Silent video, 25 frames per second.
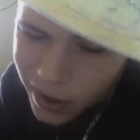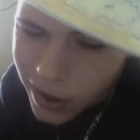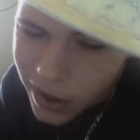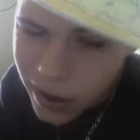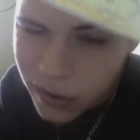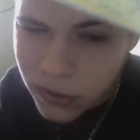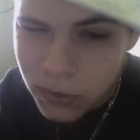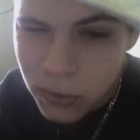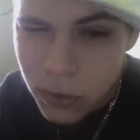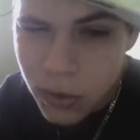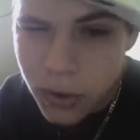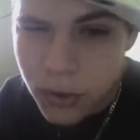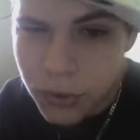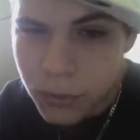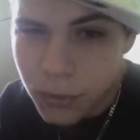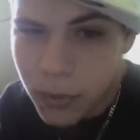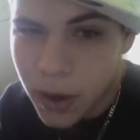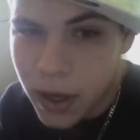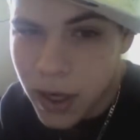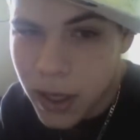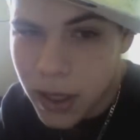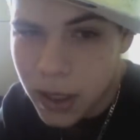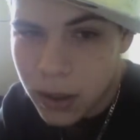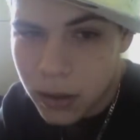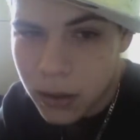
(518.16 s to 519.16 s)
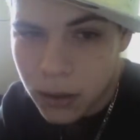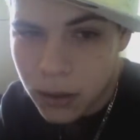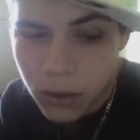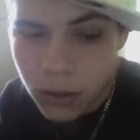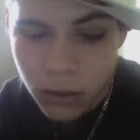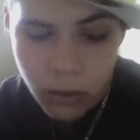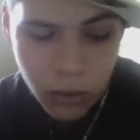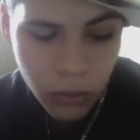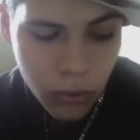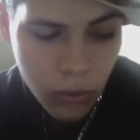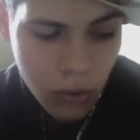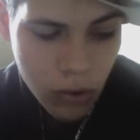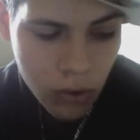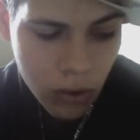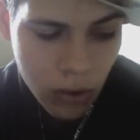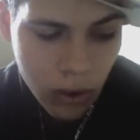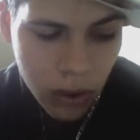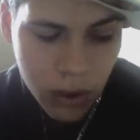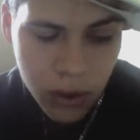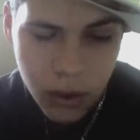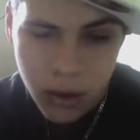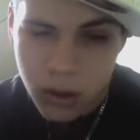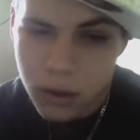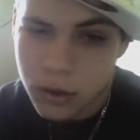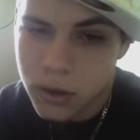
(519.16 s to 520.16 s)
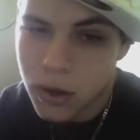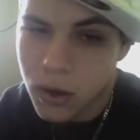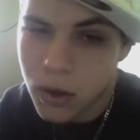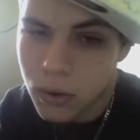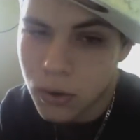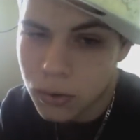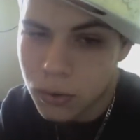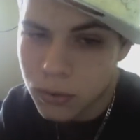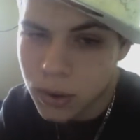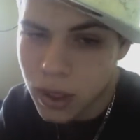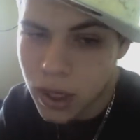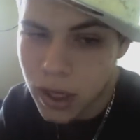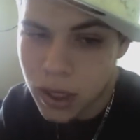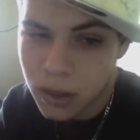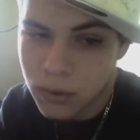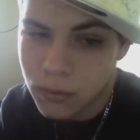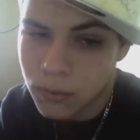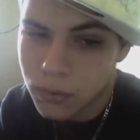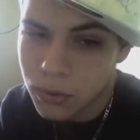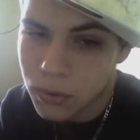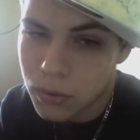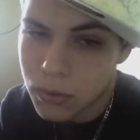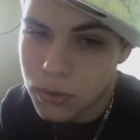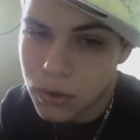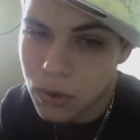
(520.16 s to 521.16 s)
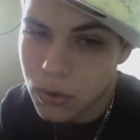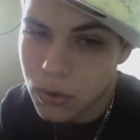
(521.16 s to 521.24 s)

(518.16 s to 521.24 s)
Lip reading: it's worth renting or getting through